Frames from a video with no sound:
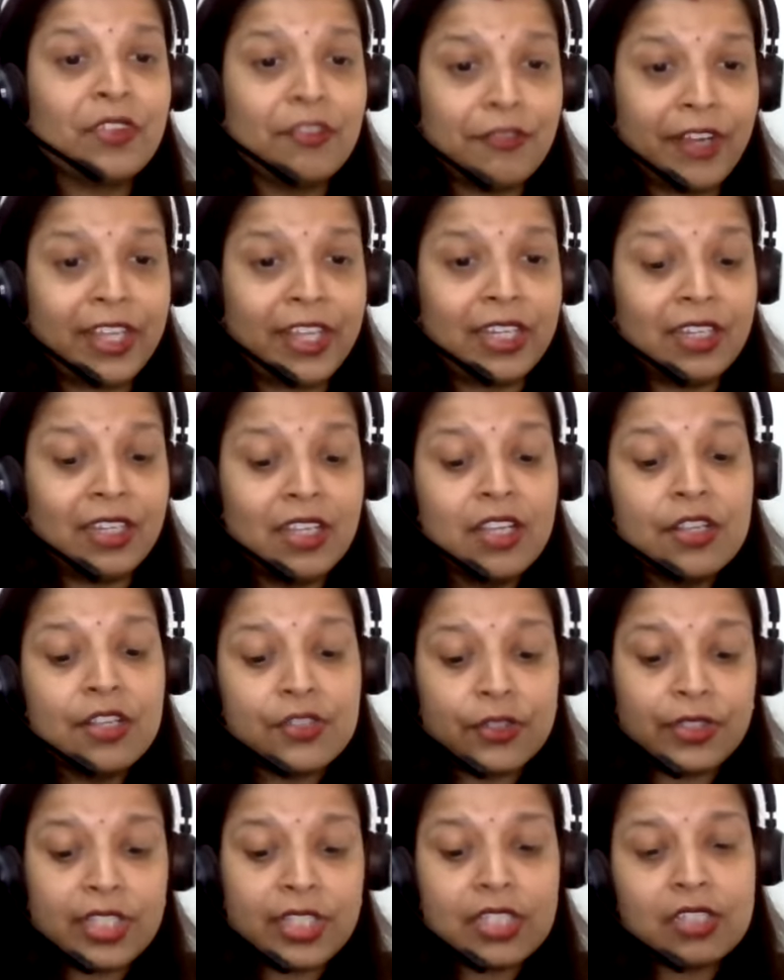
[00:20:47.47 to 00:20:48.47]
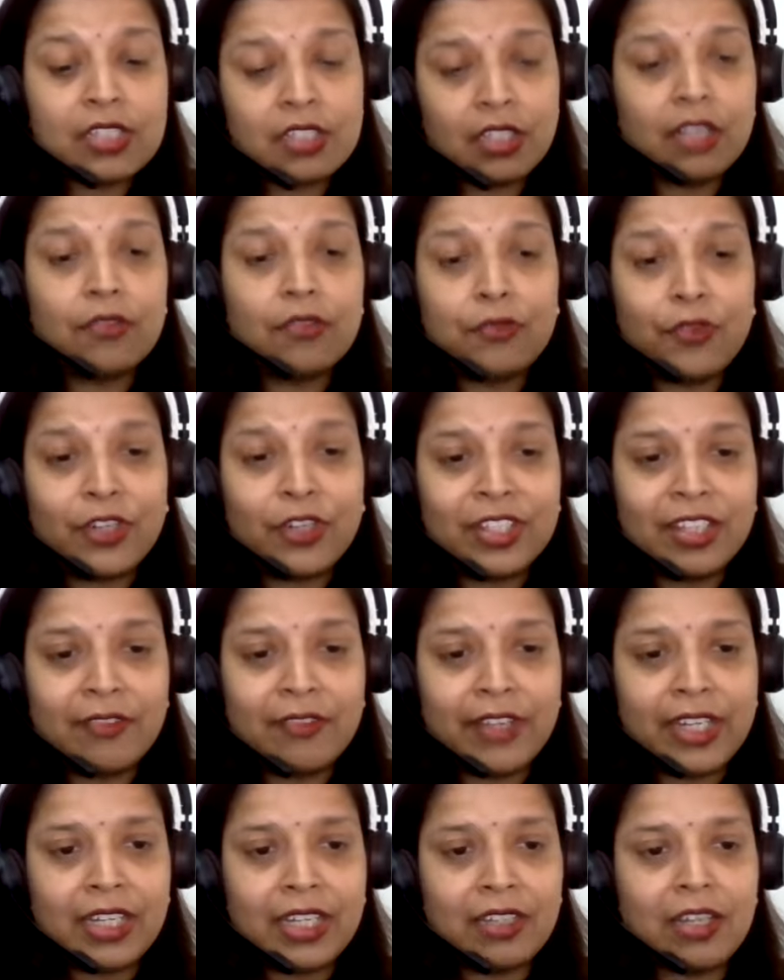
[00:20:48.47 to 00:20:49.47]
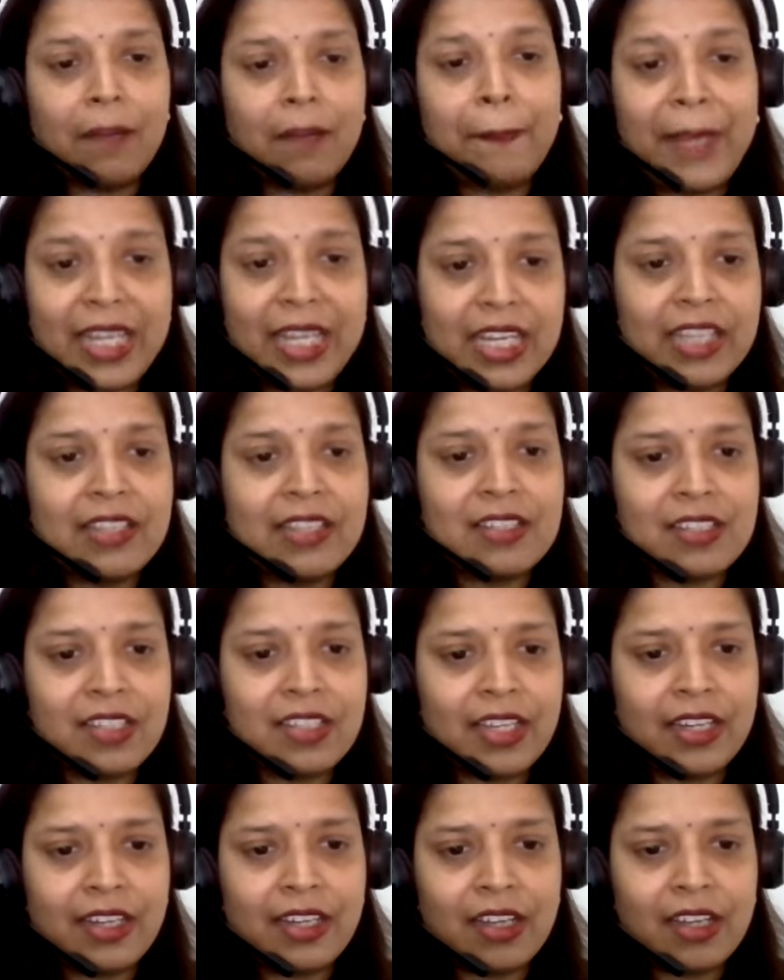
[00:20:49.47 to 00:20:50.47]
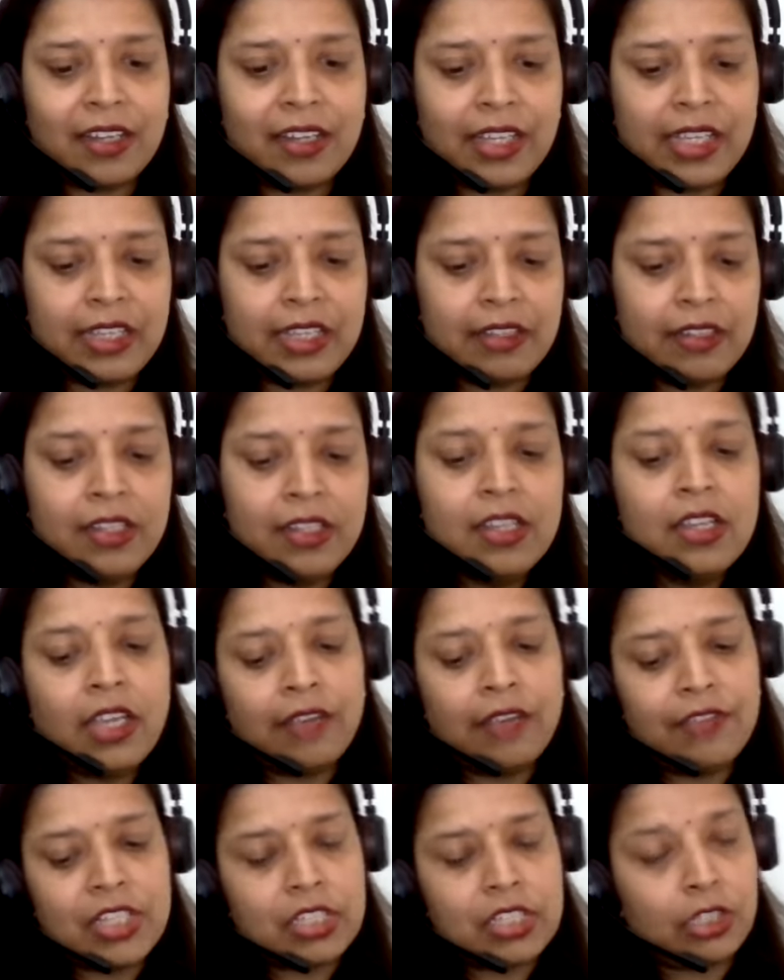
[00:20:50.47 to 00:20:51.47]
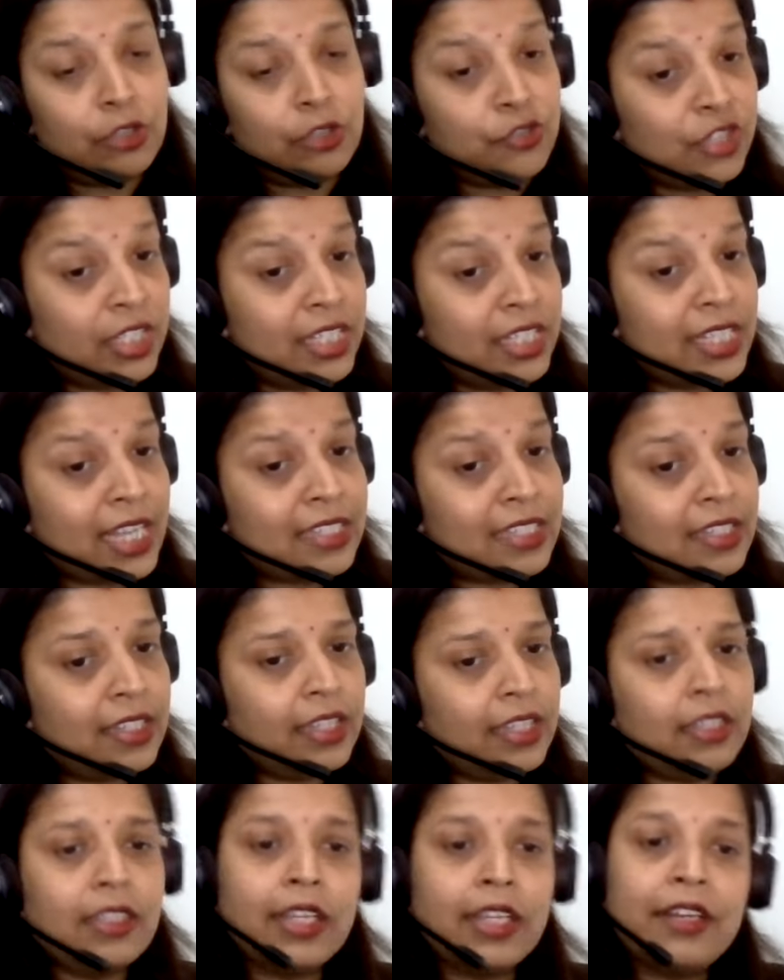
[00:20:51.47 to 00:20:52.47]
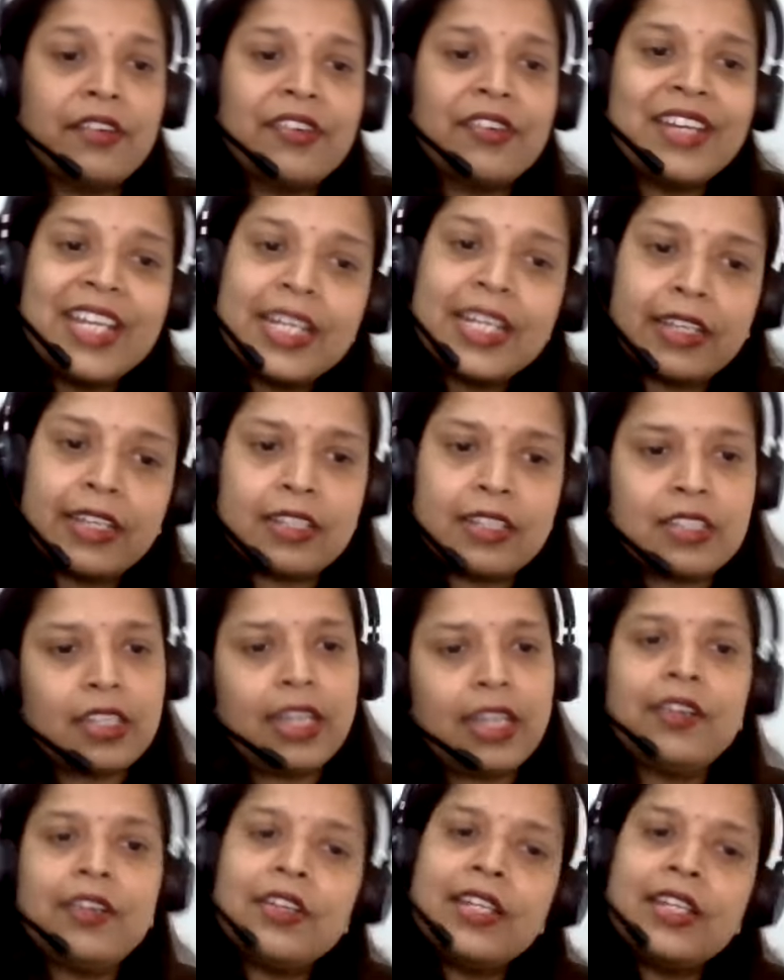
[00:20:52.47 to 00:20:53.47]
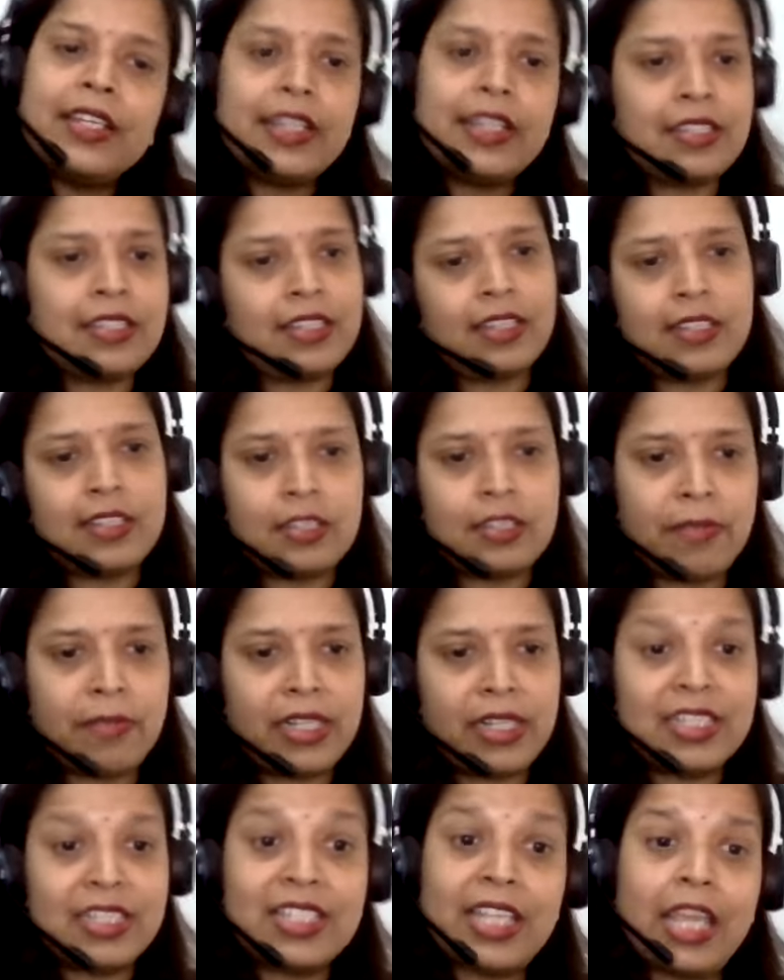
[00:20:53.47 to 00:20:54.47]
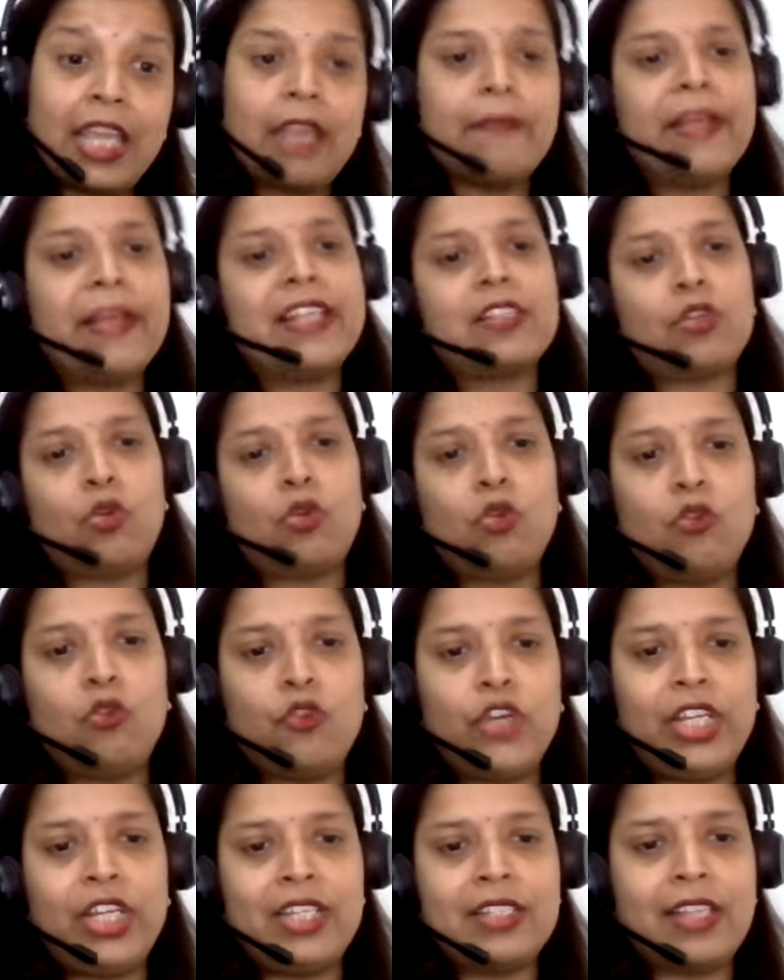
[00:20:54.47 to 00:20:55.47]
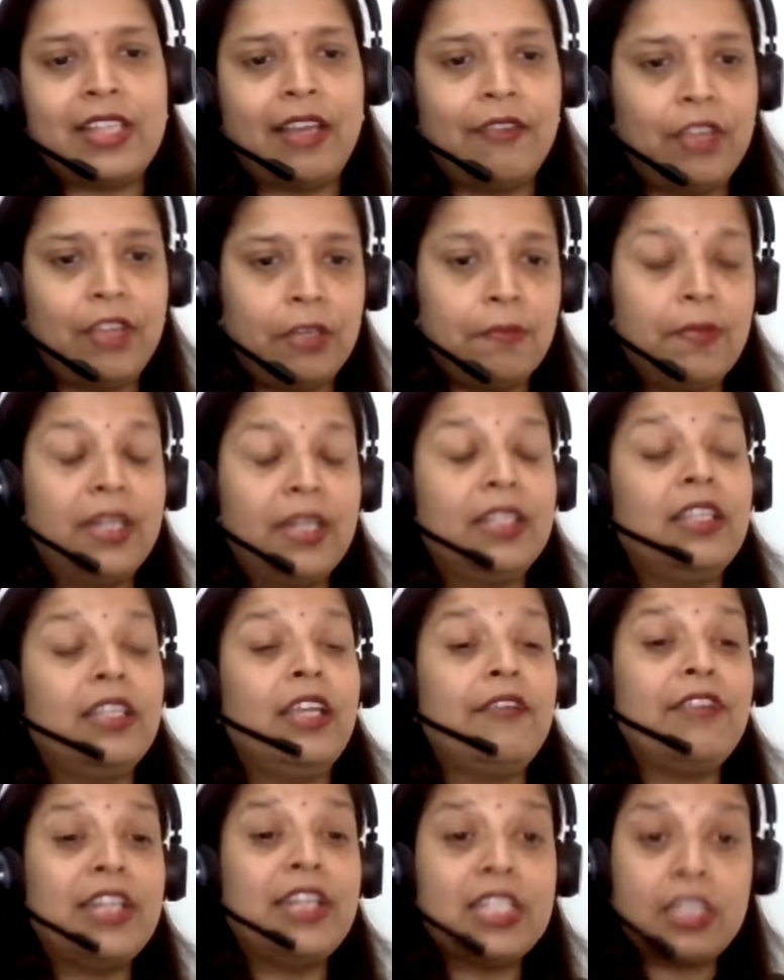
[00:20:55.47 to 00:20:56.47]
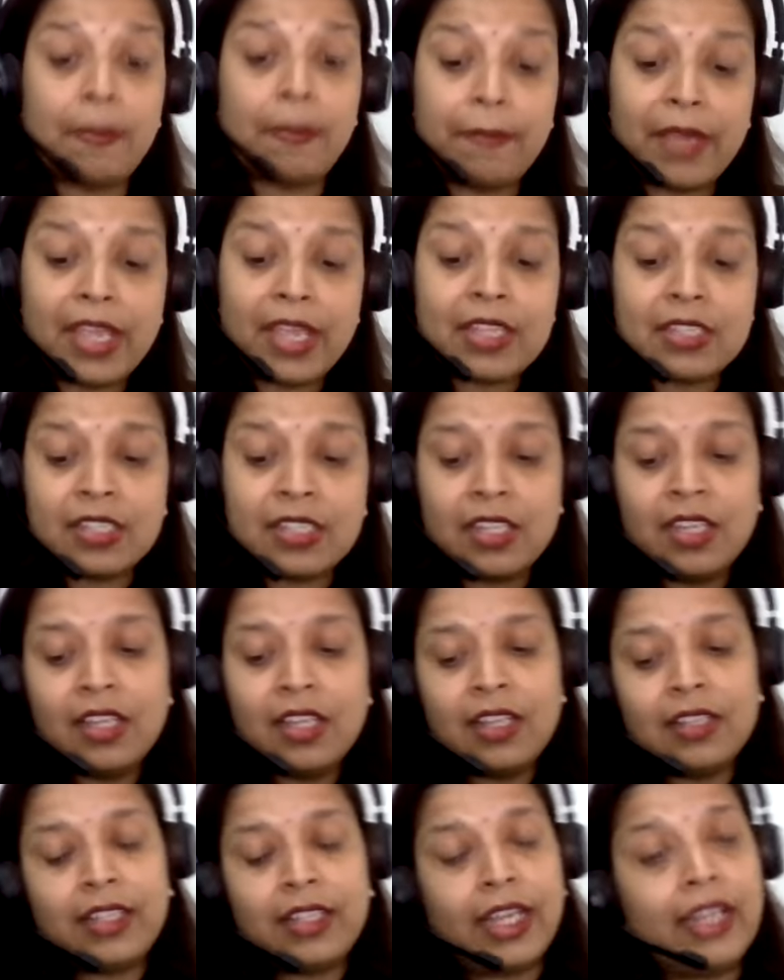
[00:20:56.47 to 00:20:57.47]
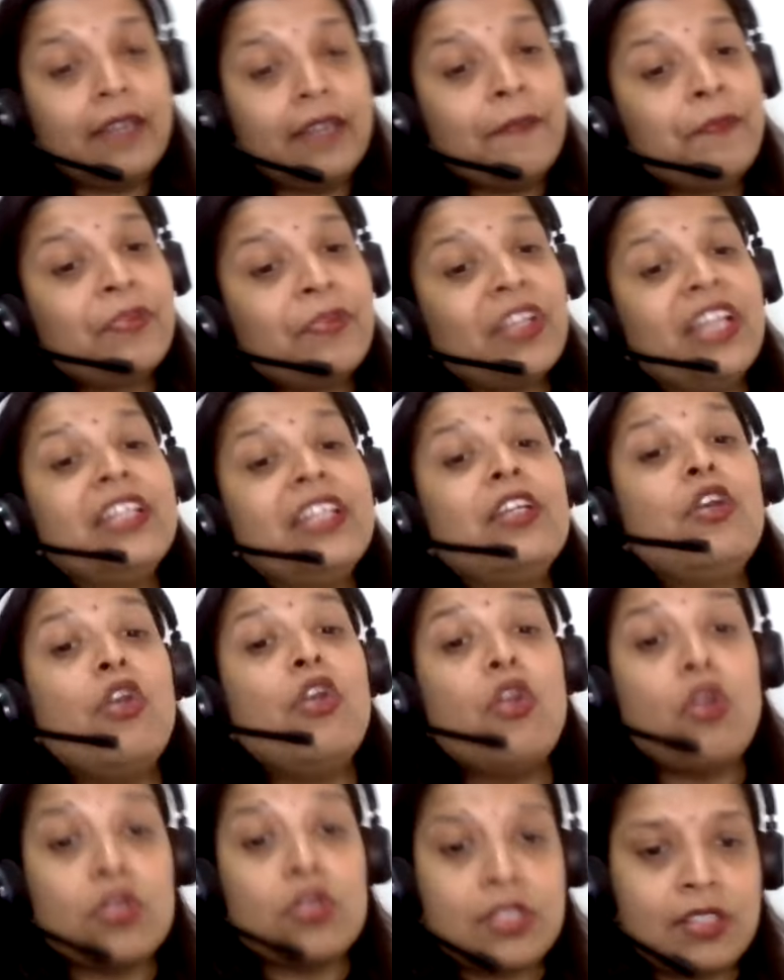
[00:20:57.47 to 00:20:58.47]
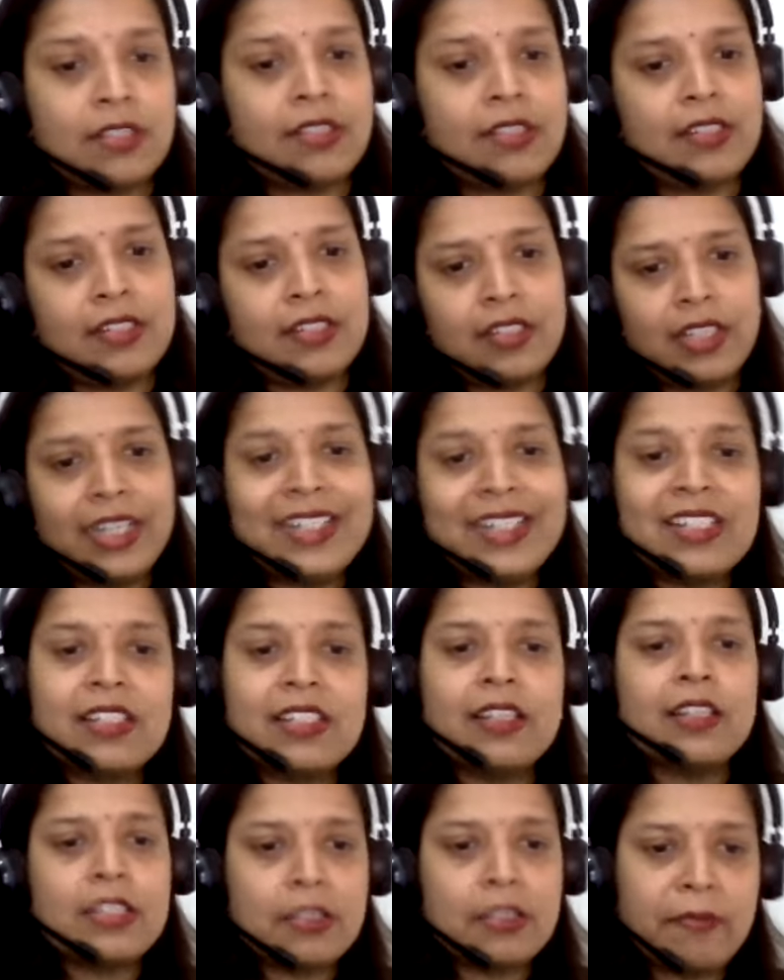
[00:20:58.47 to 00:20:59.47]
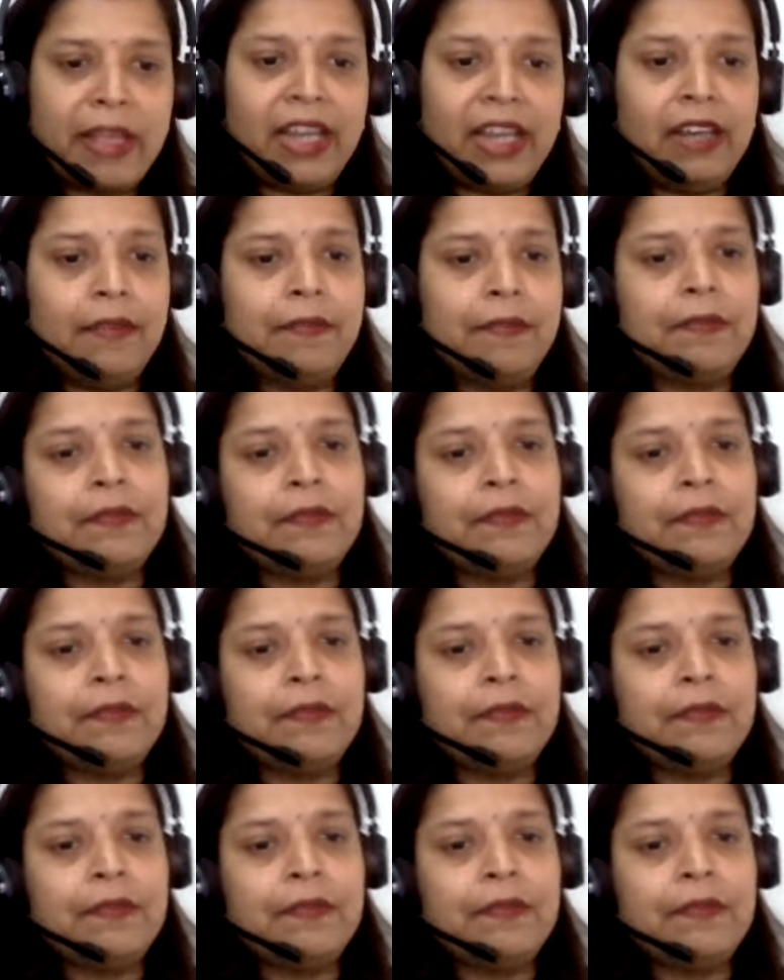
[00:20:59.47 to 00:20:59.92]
Fine. So this for the when a paining is there in our ear, if the solution is acidic, then retains the smell, same as clove oil is having. But if it is a base, then it loses its smell.